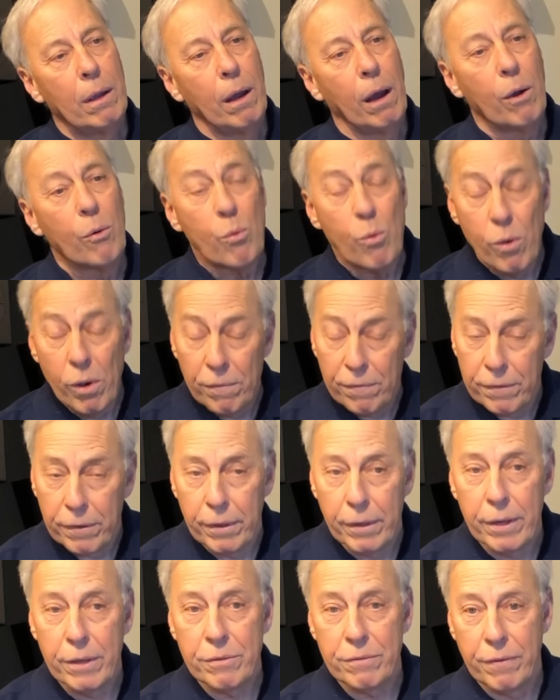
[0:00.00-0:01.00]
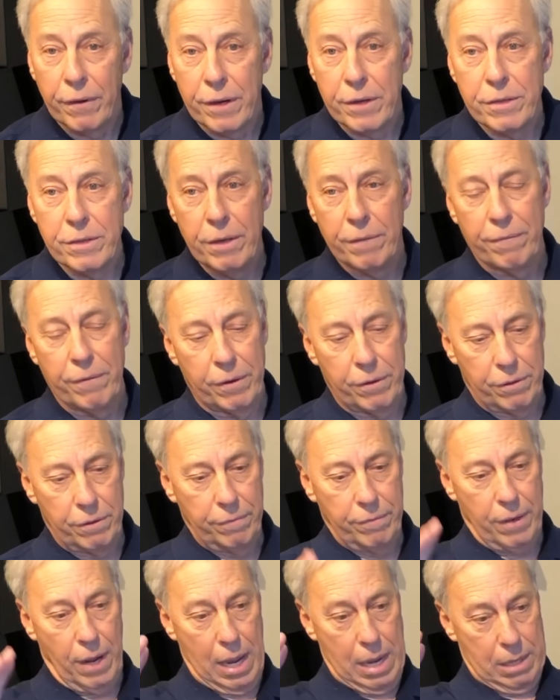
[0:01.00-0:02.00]
A woofer is very different.
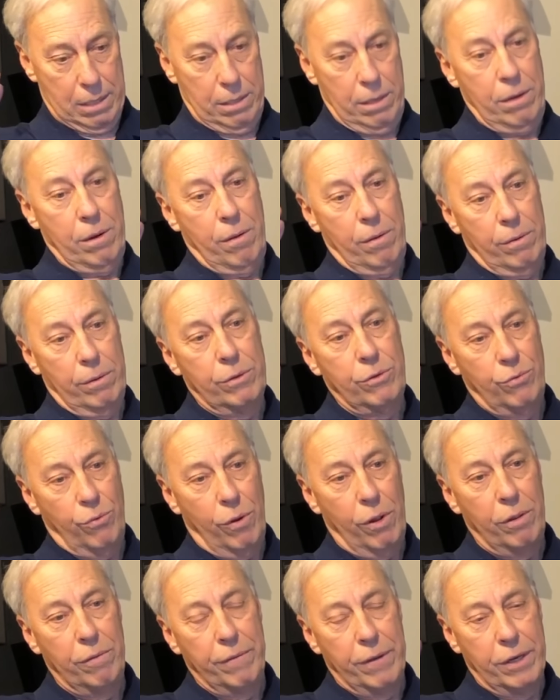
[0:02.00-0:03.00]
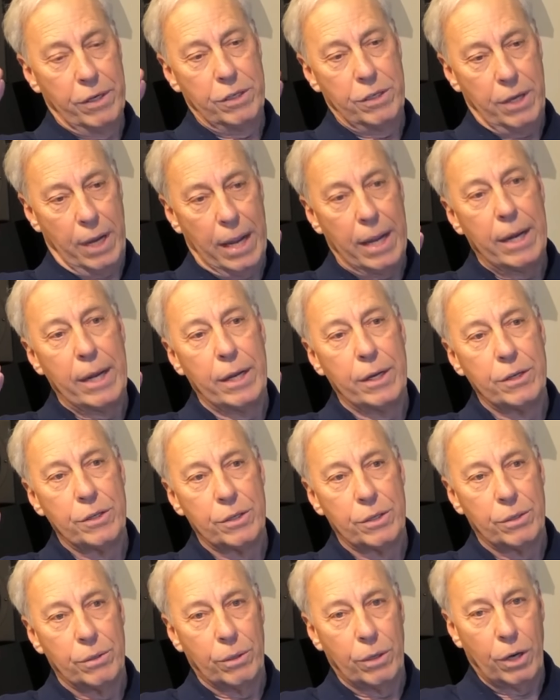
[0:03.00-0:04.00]
You've got, you know, a 12 inch, 10
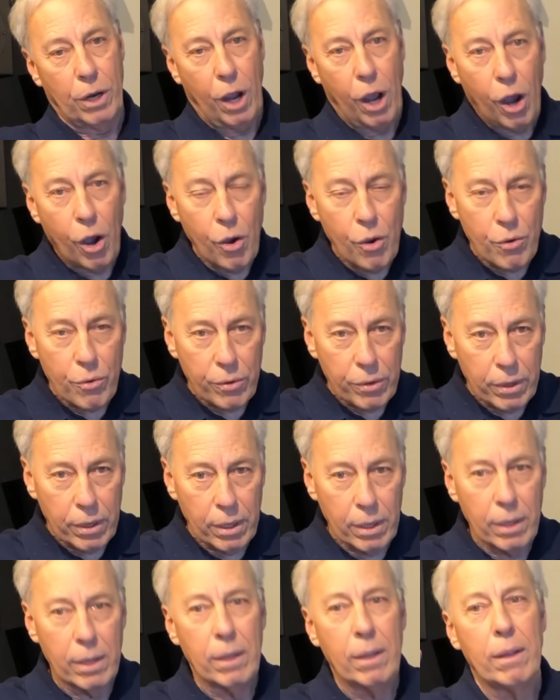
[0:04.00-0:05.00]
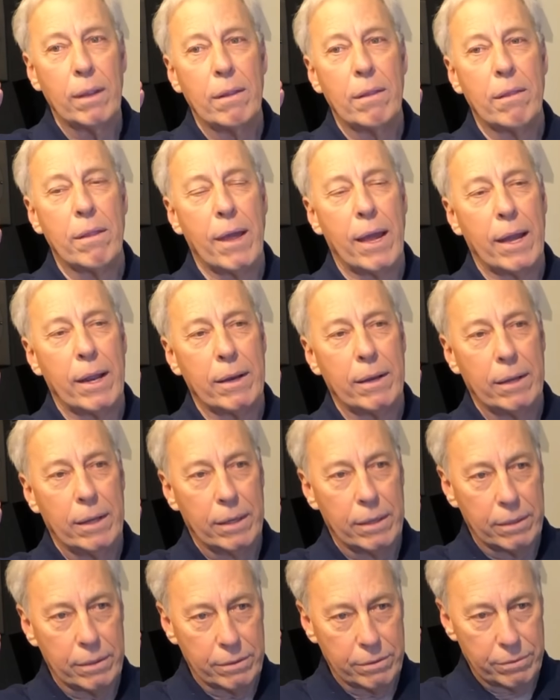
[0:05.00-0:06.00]
inch cone that
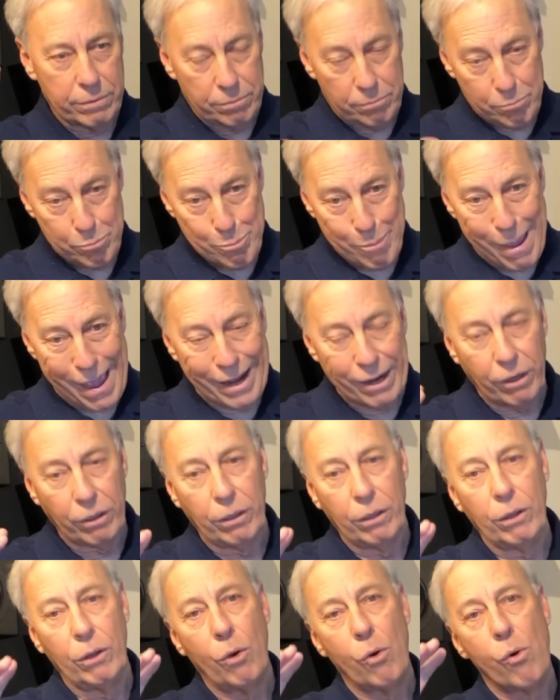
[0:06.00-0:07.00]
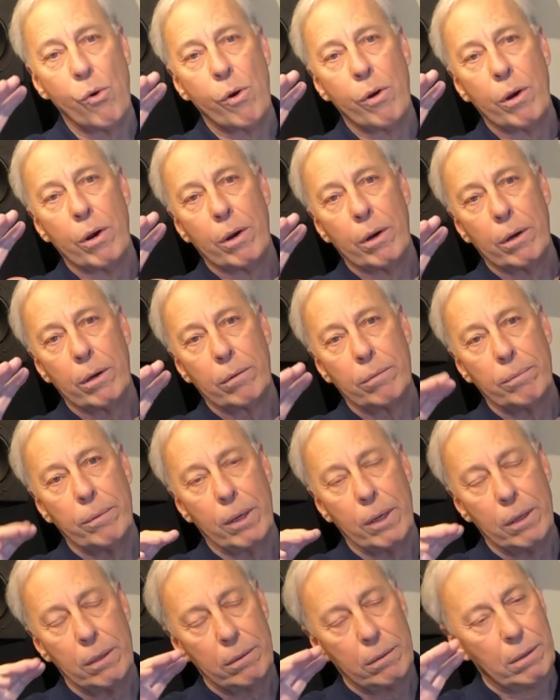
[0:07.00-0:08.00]
is metal or
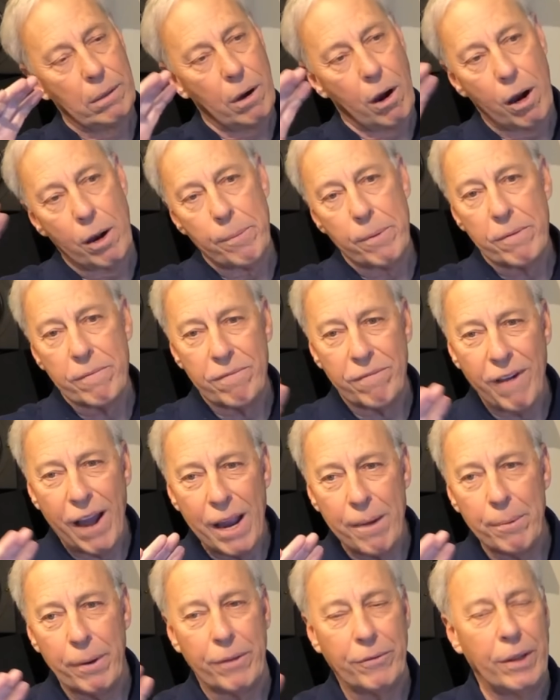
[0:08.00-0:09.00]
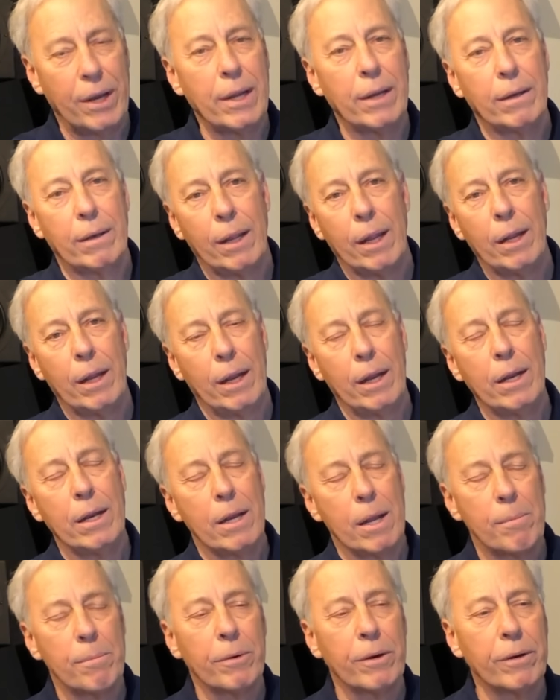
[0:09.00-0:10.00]
uh, carbon fiber, it's any, any
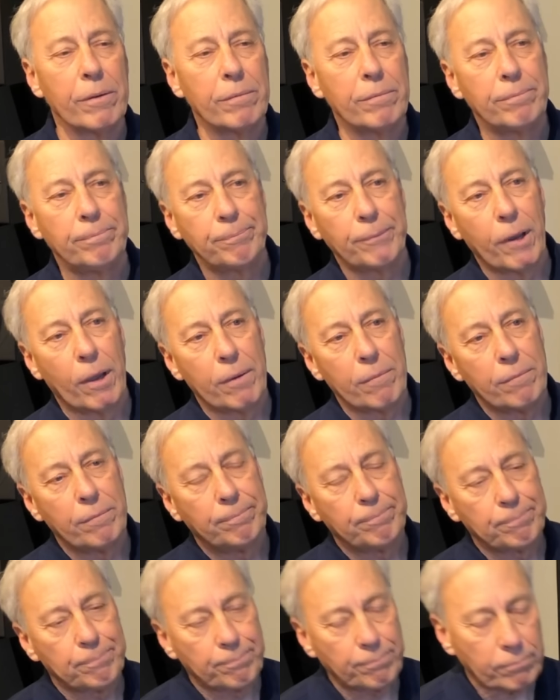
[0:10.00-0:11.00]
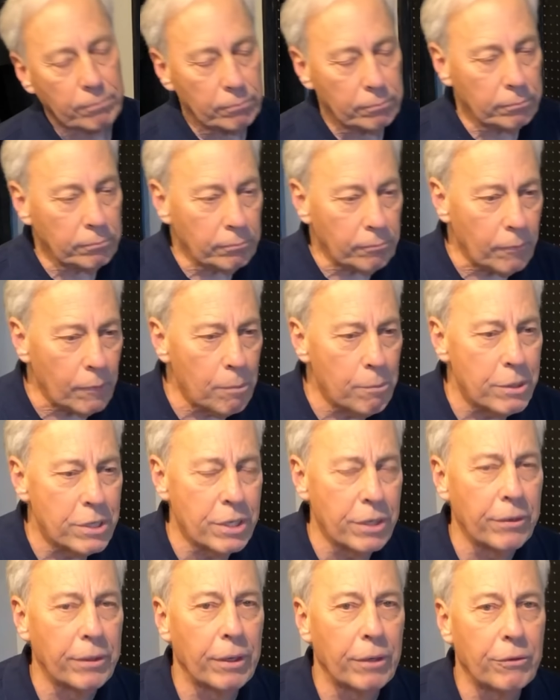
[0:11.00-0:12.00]
number of, of
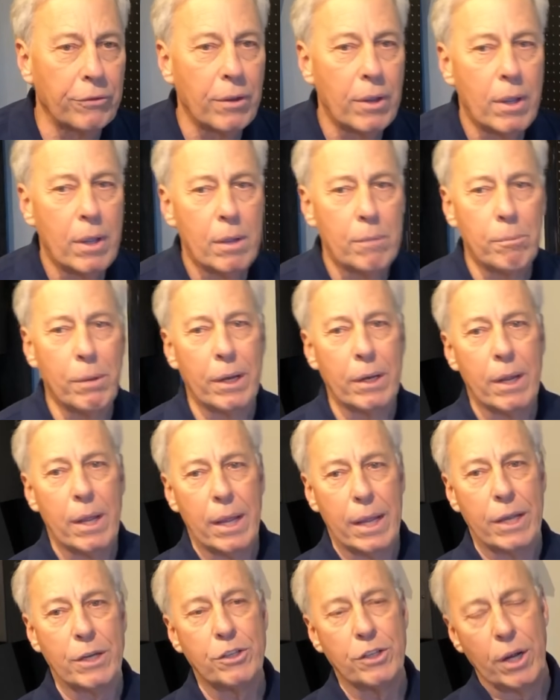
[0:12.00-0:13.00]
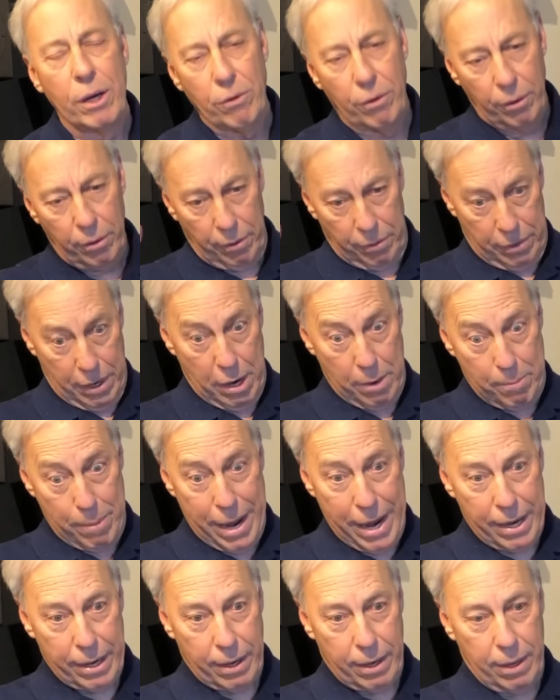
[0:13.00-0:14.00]
materials. But in general, they're
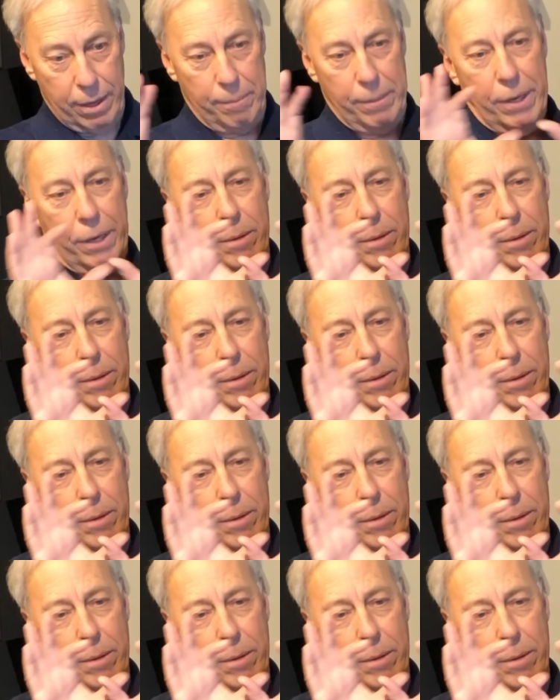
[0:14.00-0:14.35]
big. I mean,